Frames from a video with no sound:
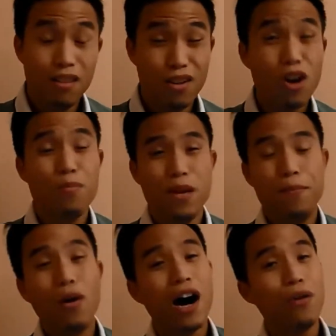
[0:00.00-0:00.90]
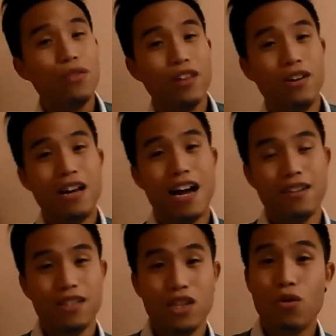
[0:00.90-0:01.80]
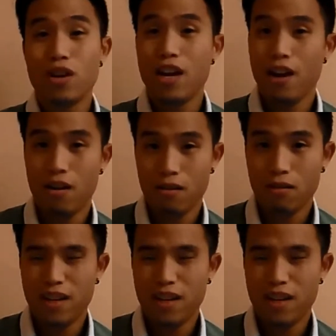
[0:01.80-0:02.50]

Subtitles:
there are people out there that still care.